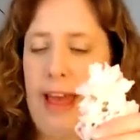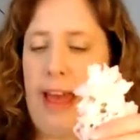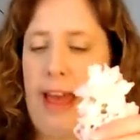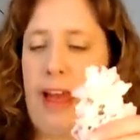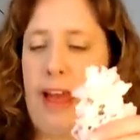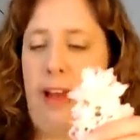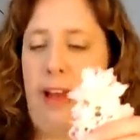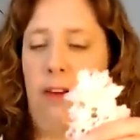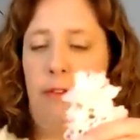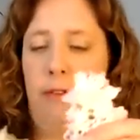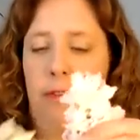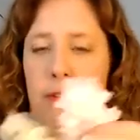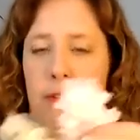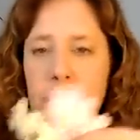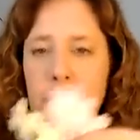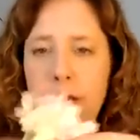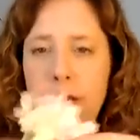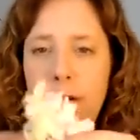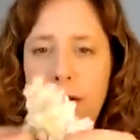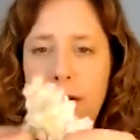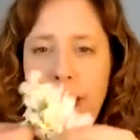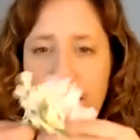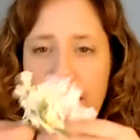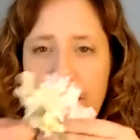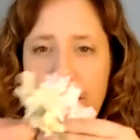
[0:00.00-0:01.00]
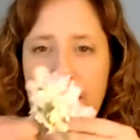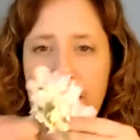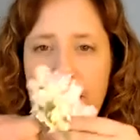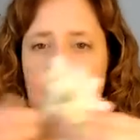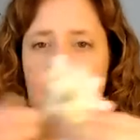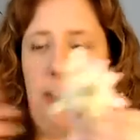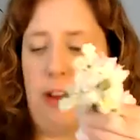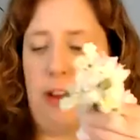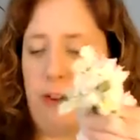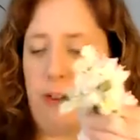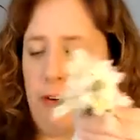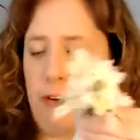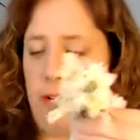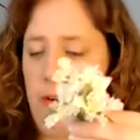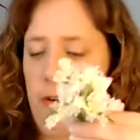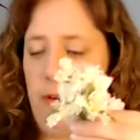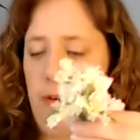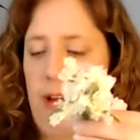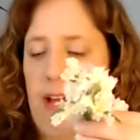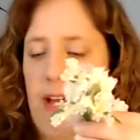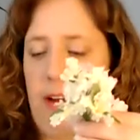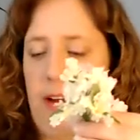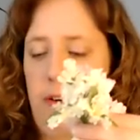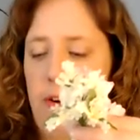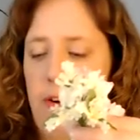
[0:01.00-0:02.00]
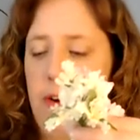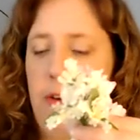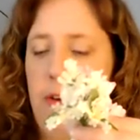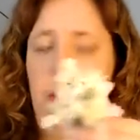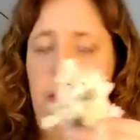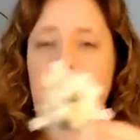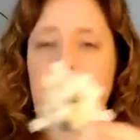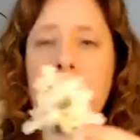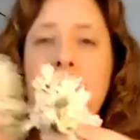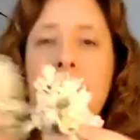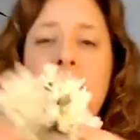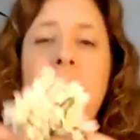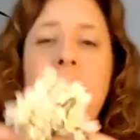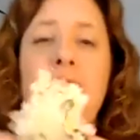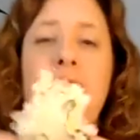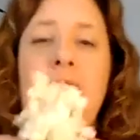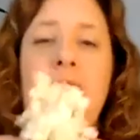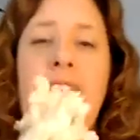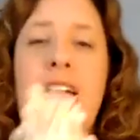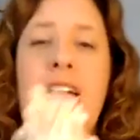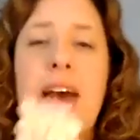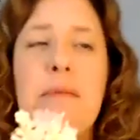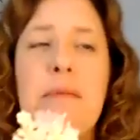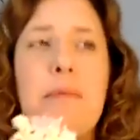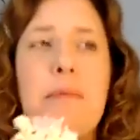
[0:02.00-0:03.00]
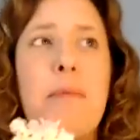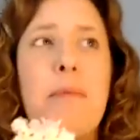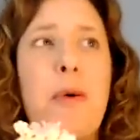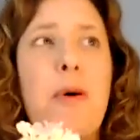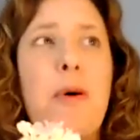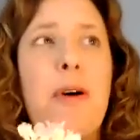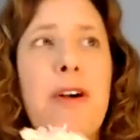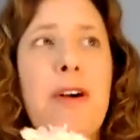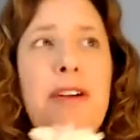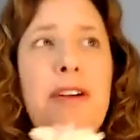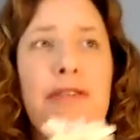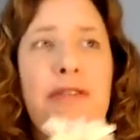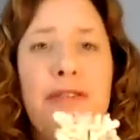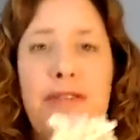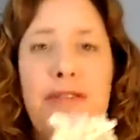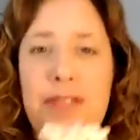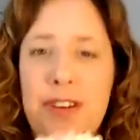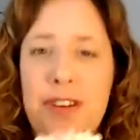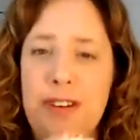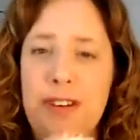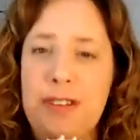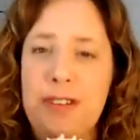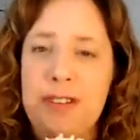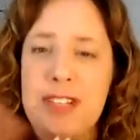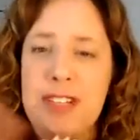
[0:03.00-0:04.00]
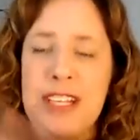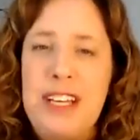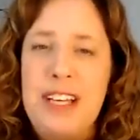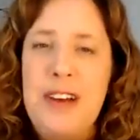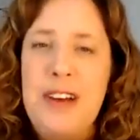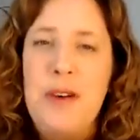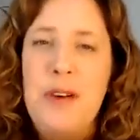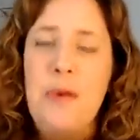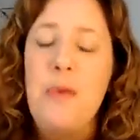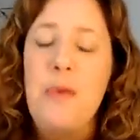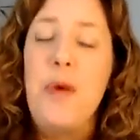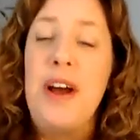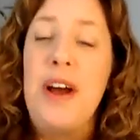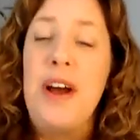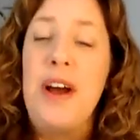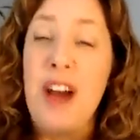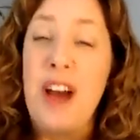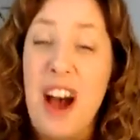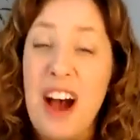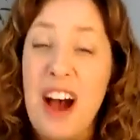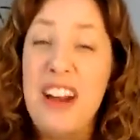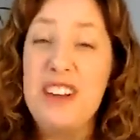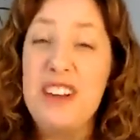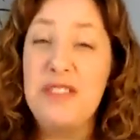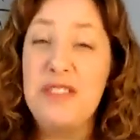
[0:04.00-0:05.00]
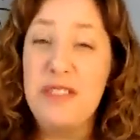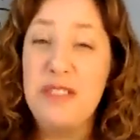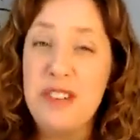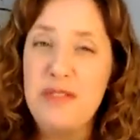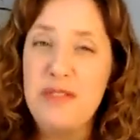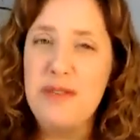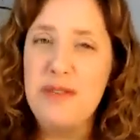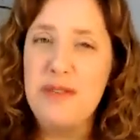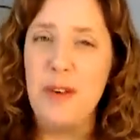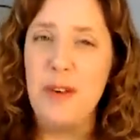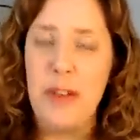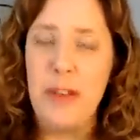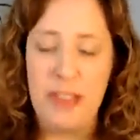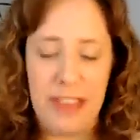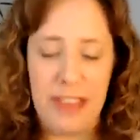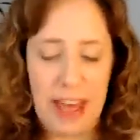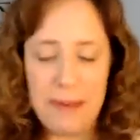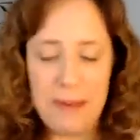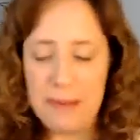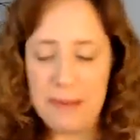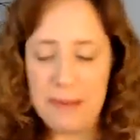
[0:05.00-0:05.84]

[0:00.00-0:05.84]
and grew and grew and grew and grew and bore fruit 100-fold. That